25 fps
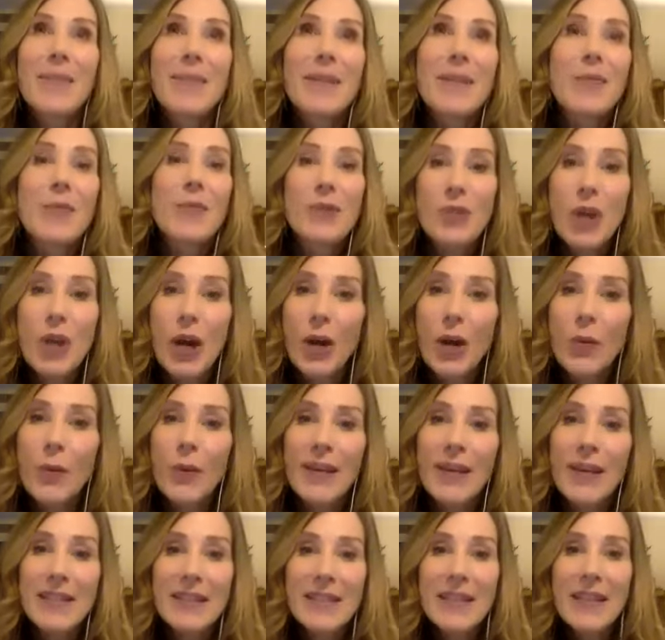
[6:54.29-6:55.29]
it was
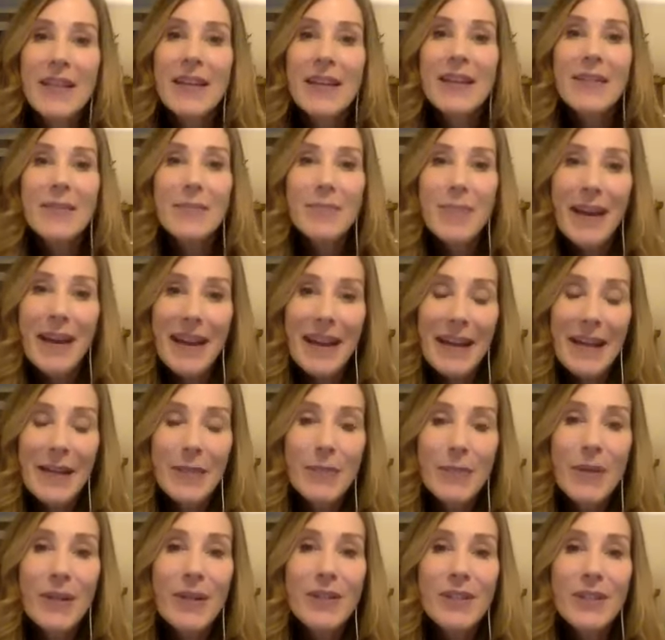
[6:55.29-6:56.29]
always my
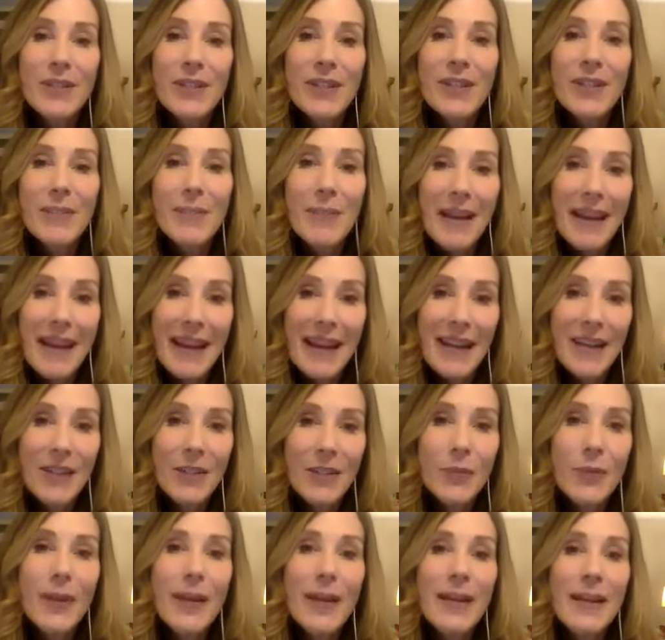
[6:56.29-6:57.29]
Aunt Marcia, my Aunt
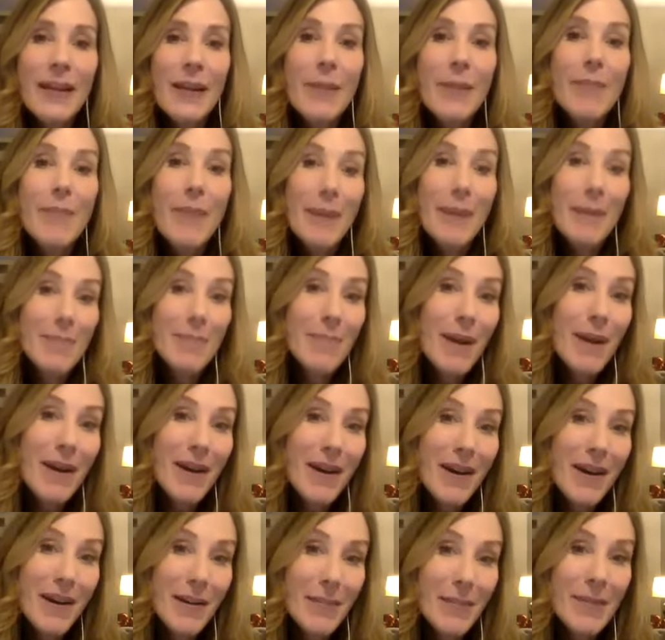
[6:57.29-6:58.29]
Gwen, my
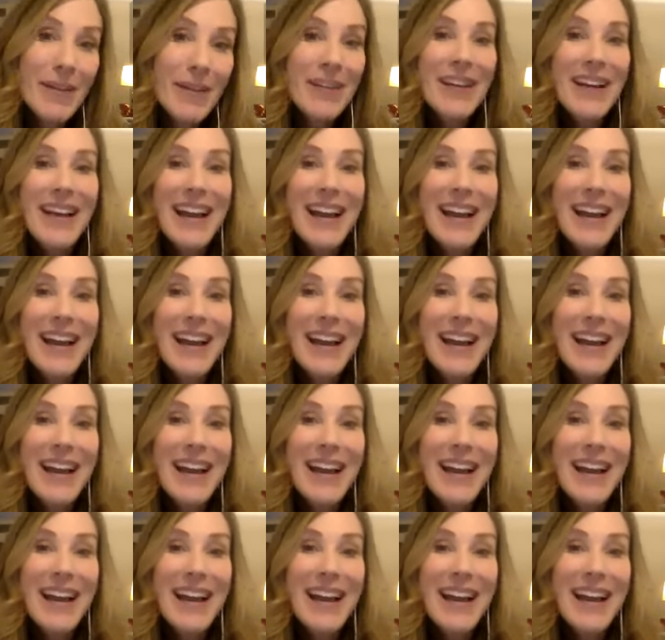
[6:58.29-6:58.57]
mom,